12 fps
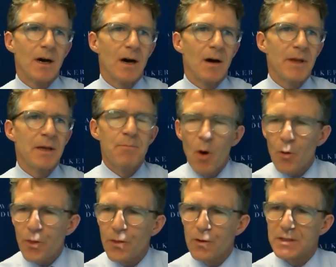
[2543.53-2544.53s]
um, in
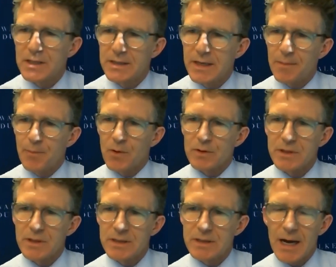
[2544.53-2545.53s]
both of those
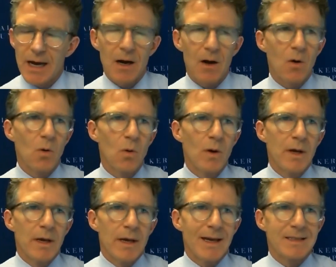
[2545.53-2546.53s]
examples is how
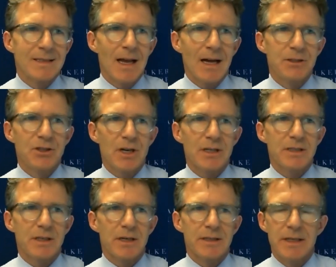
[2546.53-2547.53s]
it's not
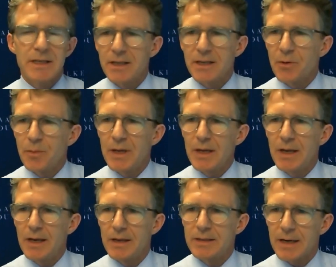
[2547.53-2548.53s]
just a
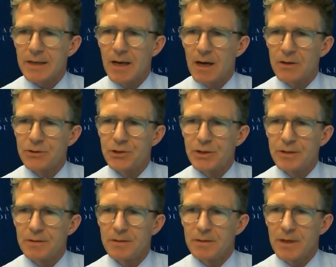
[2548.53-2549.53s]
disintermediating technology.
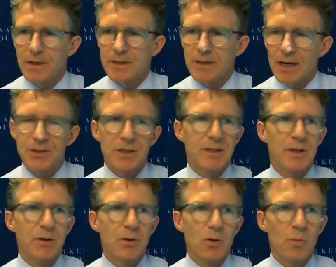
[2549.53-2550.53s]
It's not just
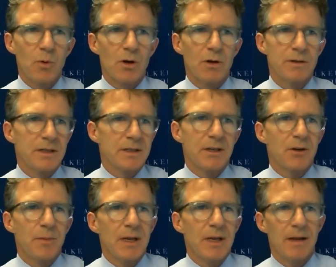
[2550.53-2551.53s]
that Uber
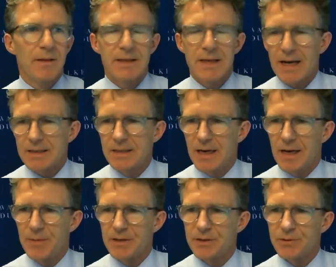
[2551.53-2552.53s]
disintermediated the taxi
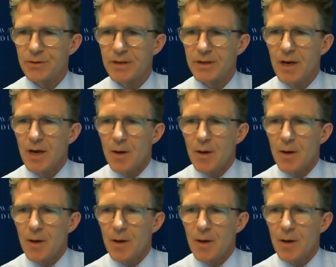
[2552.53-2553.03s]
cab industry,